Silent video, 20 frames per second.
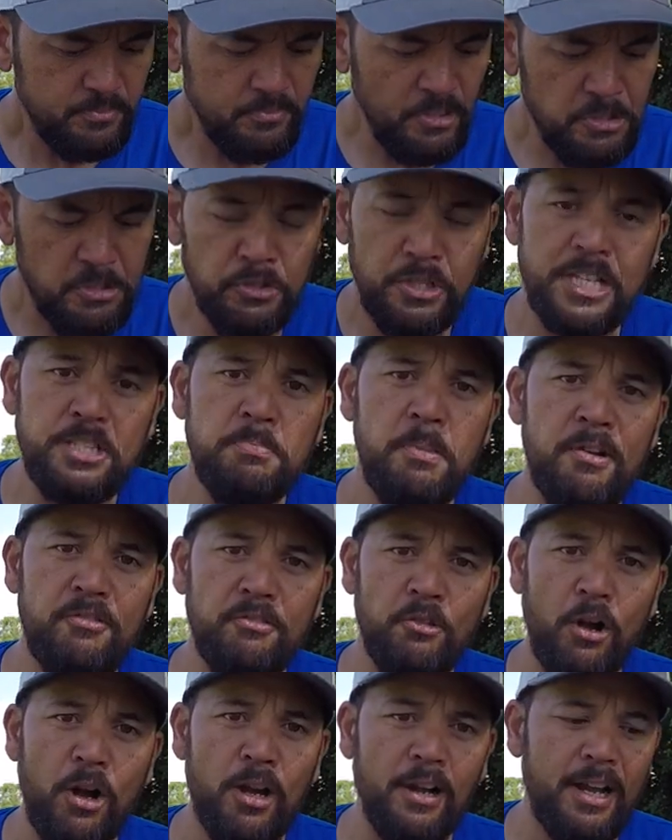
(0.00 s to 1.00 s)
So that's my
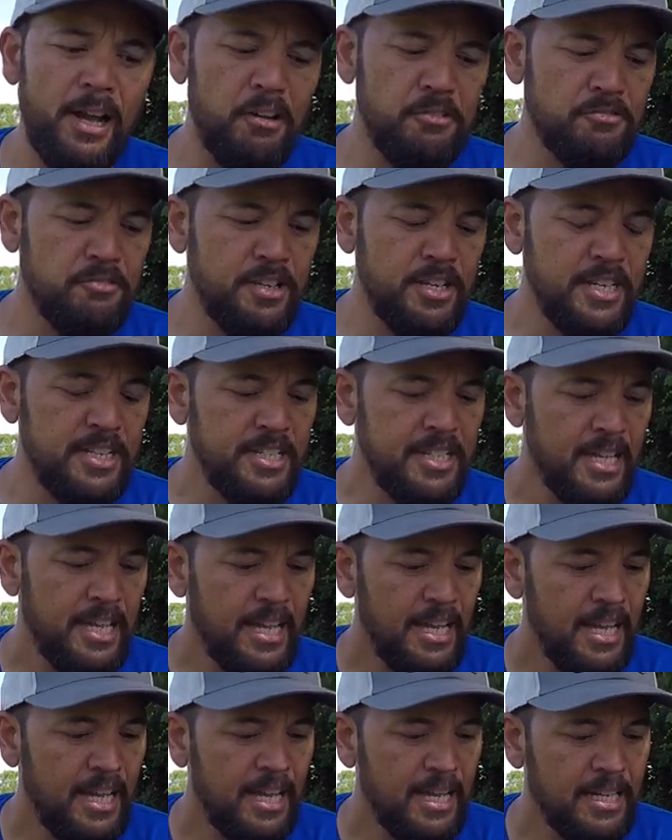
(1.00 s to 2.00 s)
frog outfit.
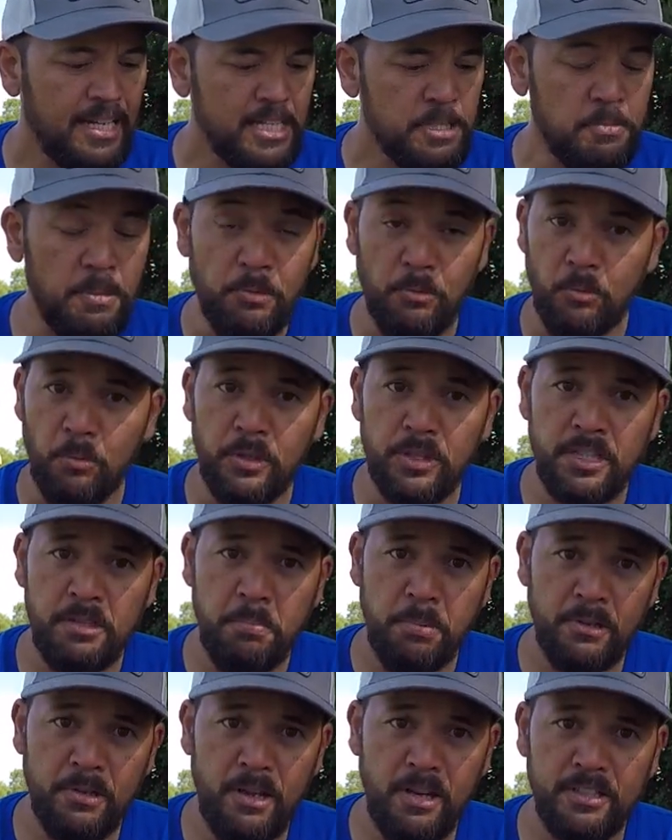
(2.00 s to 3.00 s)
It's been really
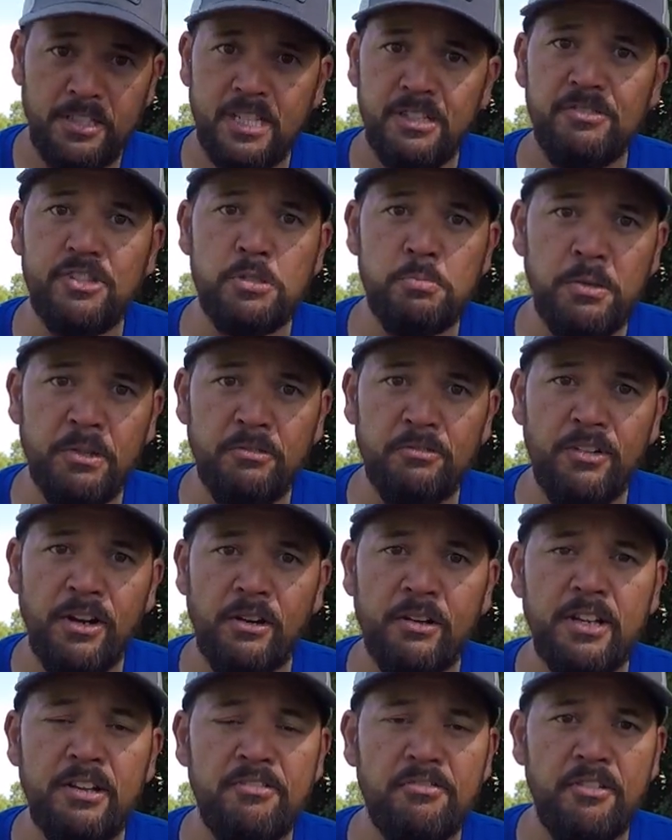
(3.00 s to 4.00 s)
productive. It's been
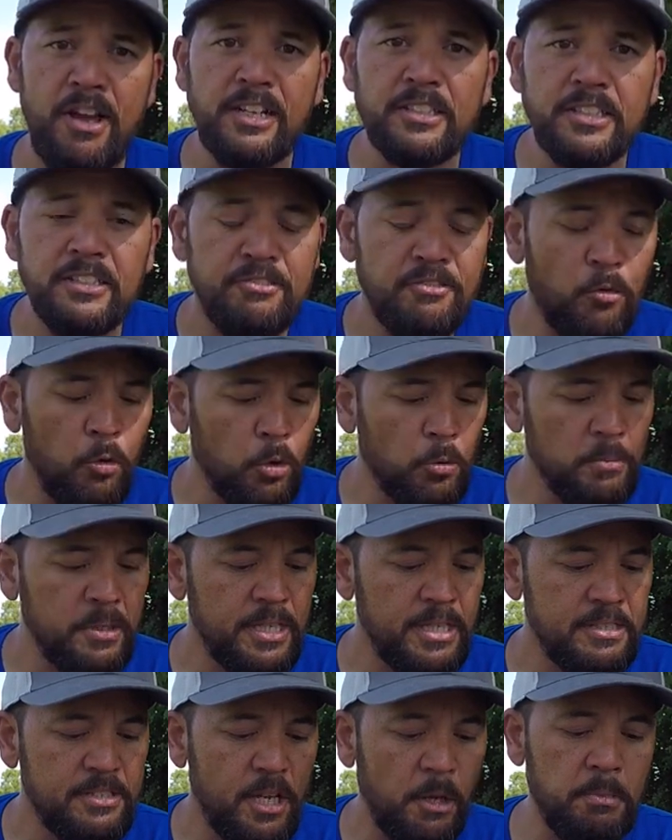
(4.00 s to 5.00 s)
very effective for
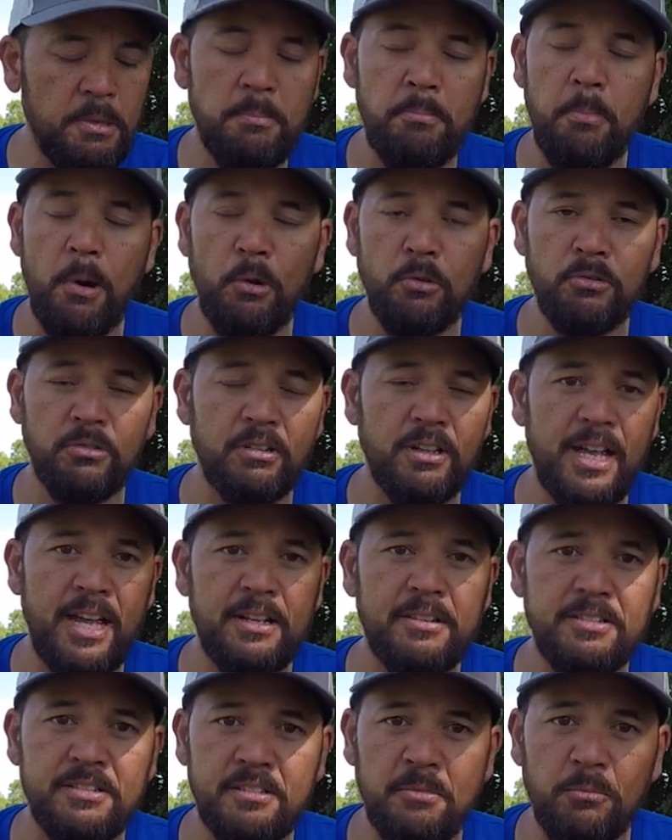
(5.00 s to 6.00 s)
me. It's helped me boat and
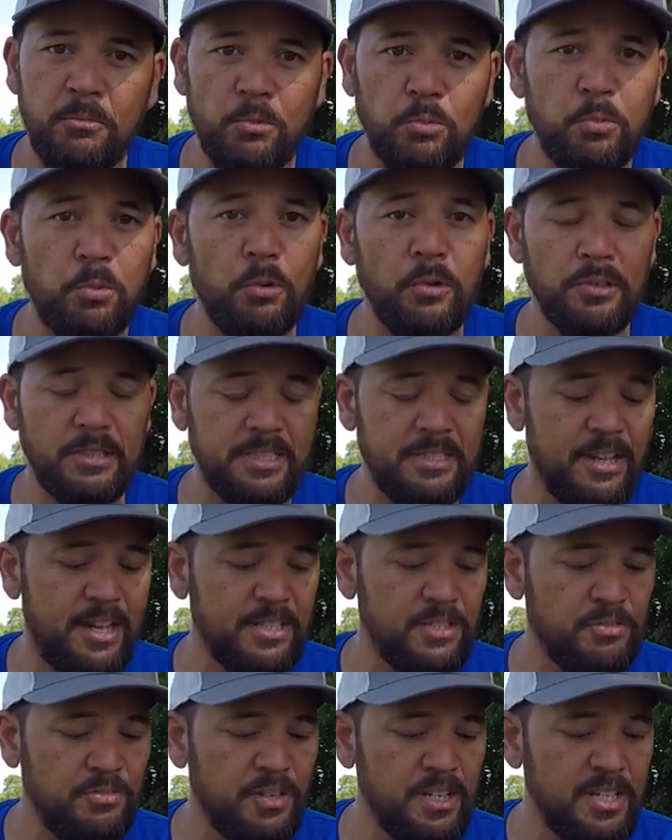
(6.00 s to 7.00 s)
land some really
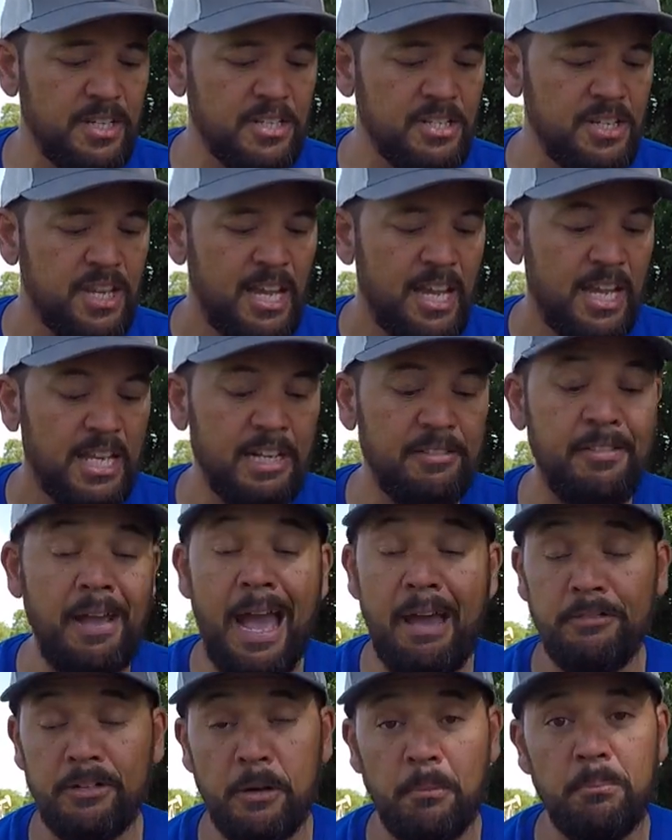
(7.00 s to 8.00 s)
nice fish, and I'm
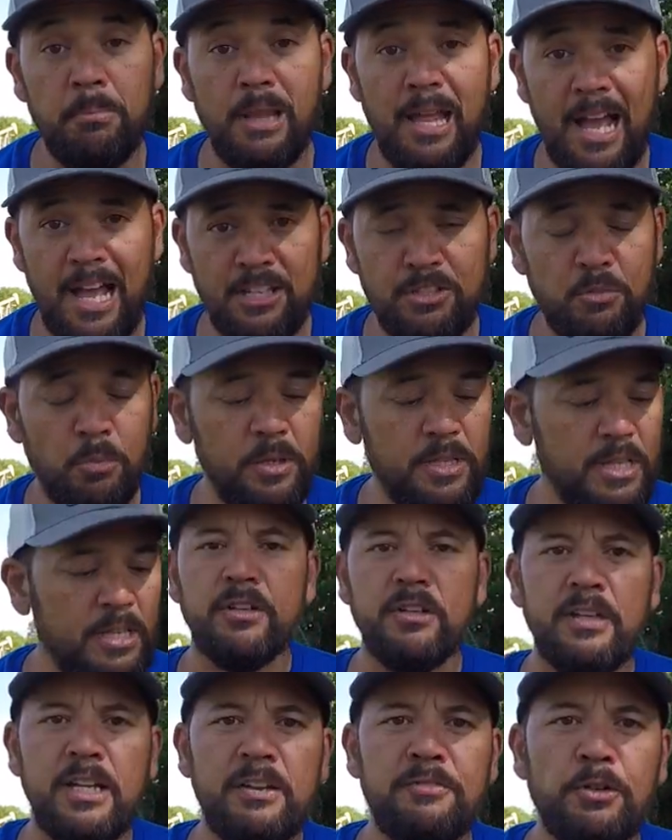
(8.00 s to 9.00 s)
having a blast with it.
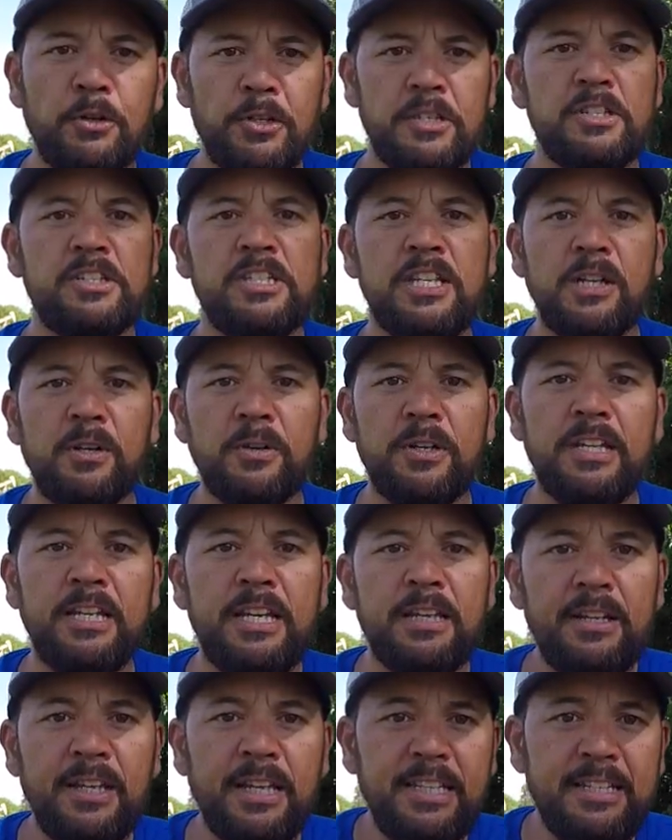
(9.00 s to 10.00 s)
If you're considering
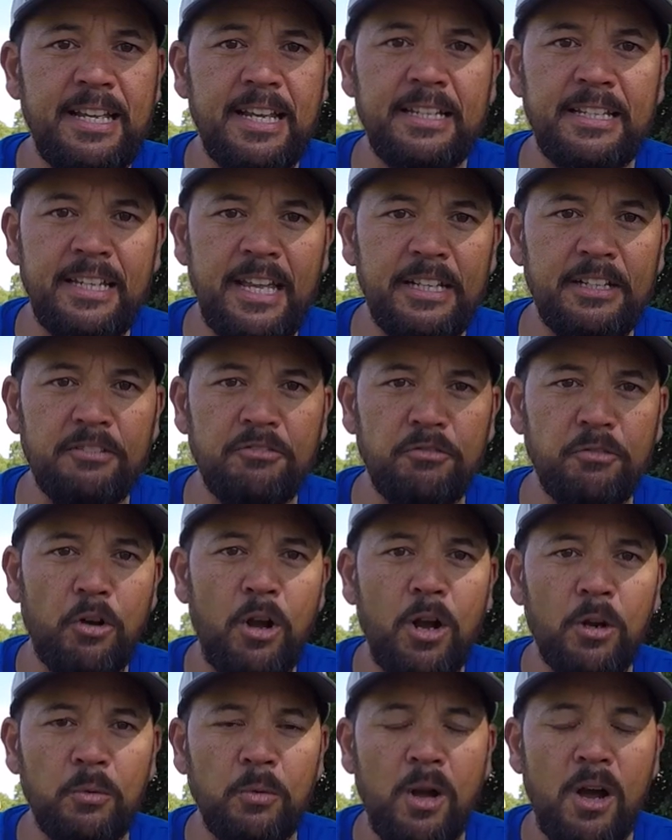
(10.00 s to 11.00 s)
getting a dedicated
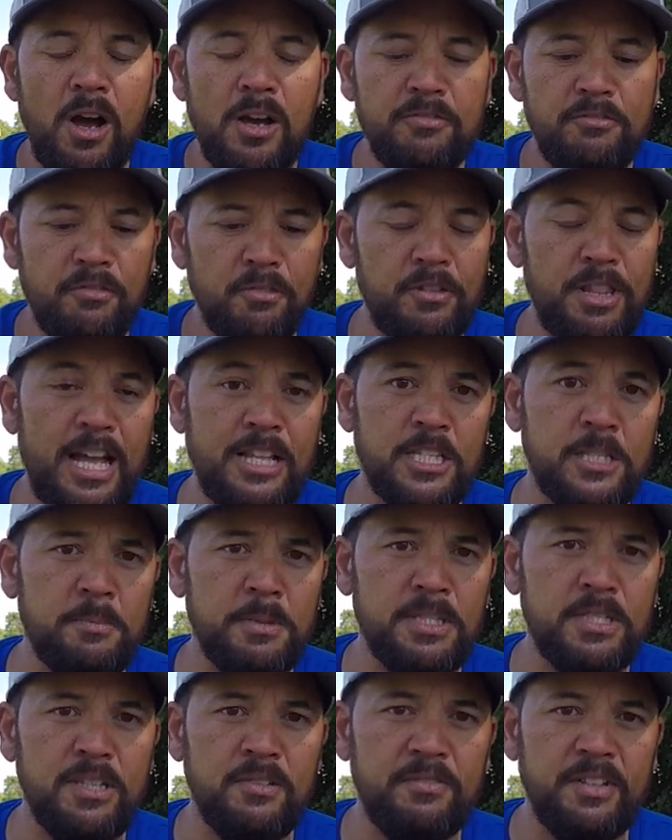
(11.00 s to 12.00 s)
frog rod for that
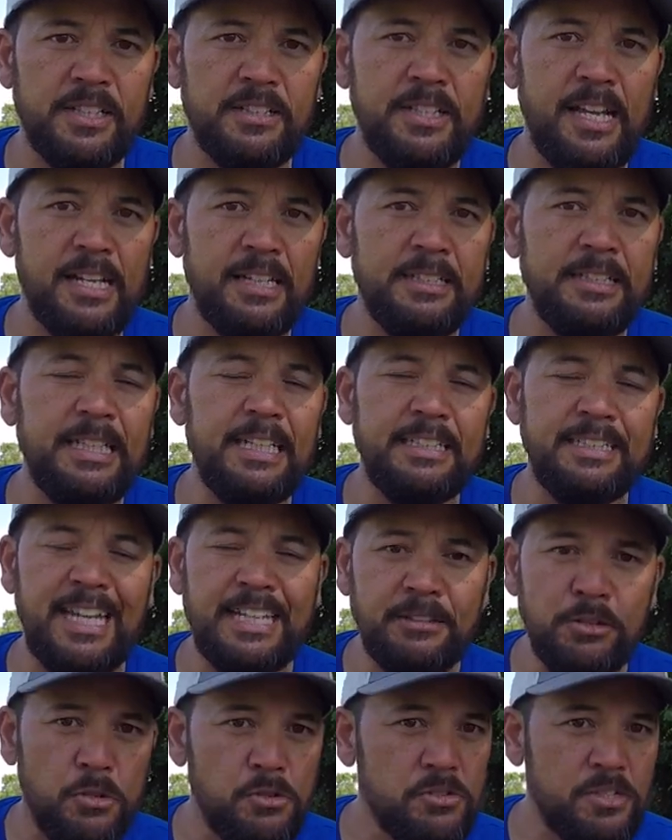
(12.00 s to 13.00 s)
specific technique,
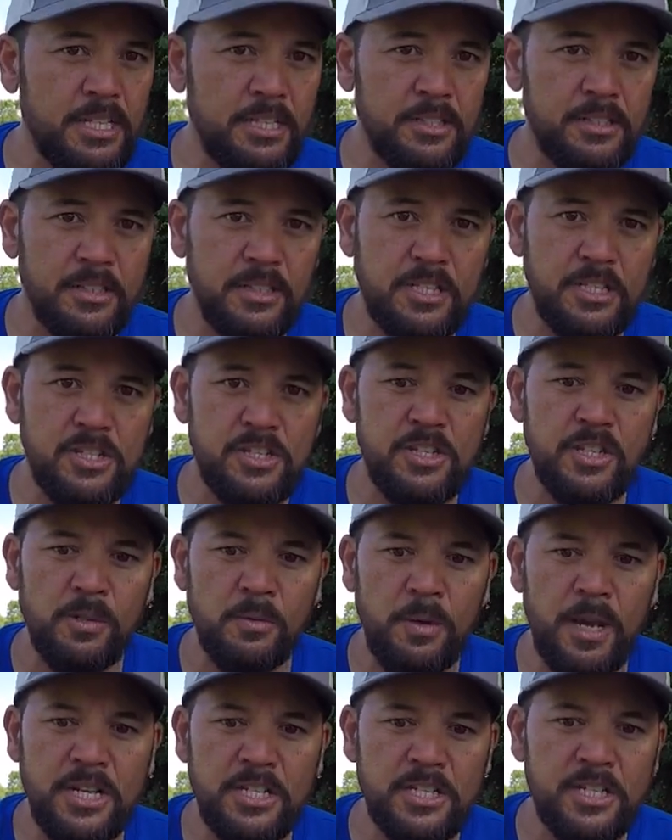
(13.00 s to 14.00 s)
take those things into
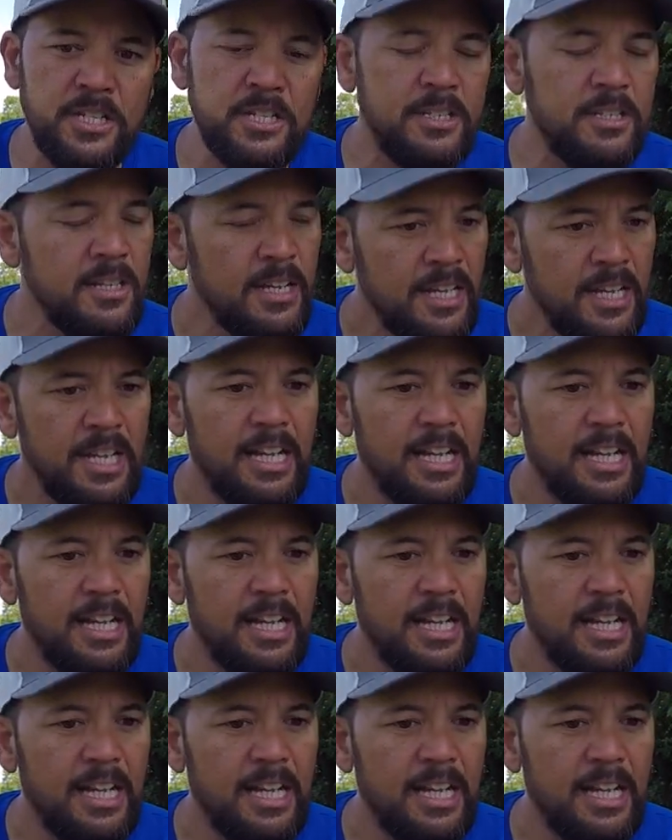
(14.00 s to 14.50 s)
consideration.